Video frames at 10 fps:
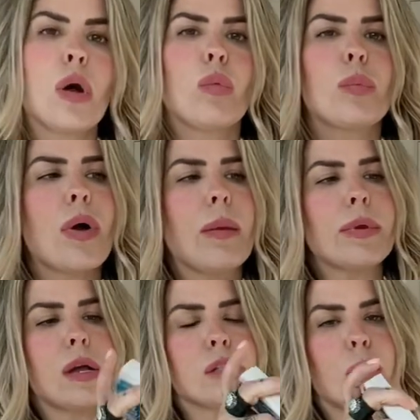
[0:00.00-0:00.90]
We'll
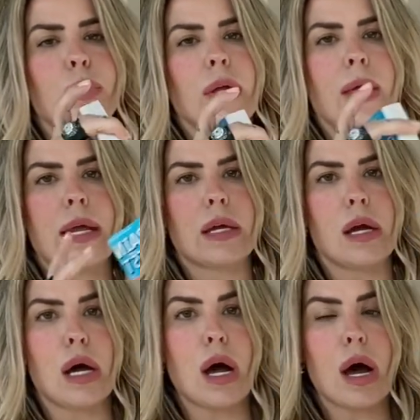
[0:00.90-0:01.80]
probably also put like
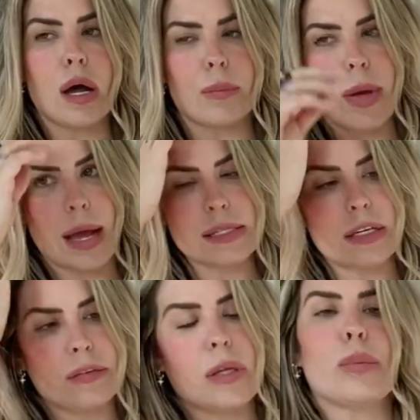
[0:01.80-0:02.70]
a
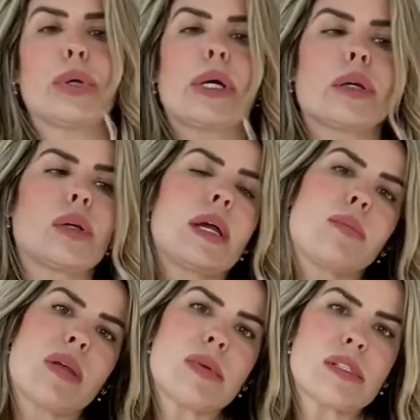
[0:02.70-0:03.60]
activity book and
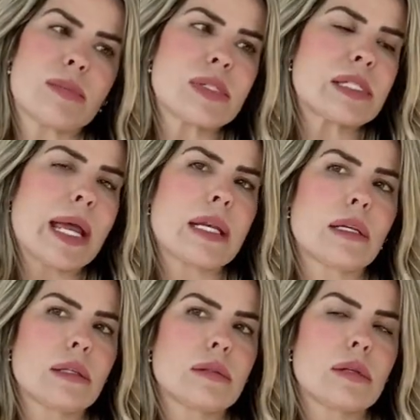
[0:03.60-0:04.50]
maybe some site
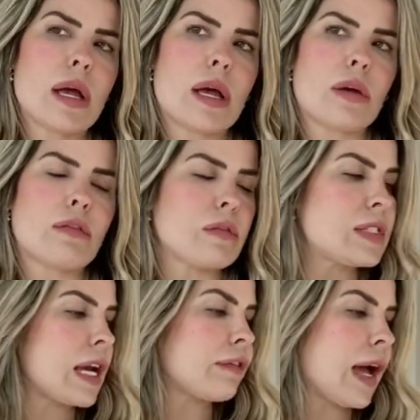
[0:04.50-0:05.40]

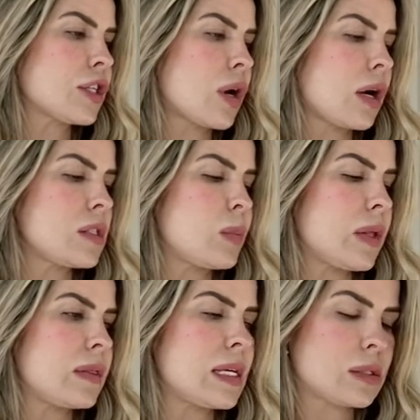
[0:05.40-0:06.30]
flashcards,
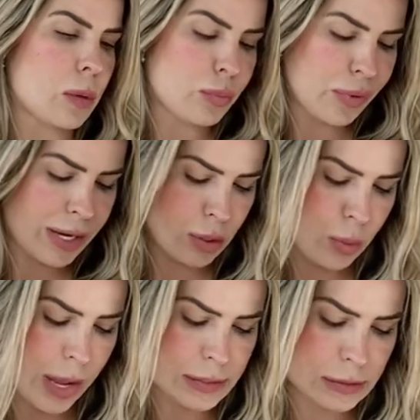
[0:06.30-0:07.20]
but these are Brain
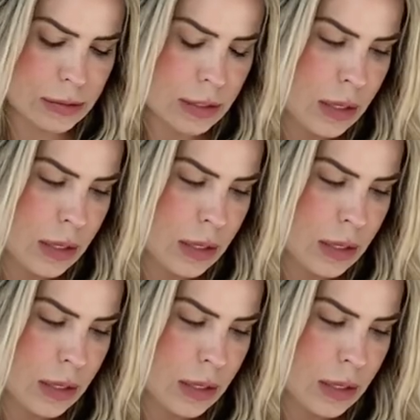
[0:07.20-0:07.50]
Quest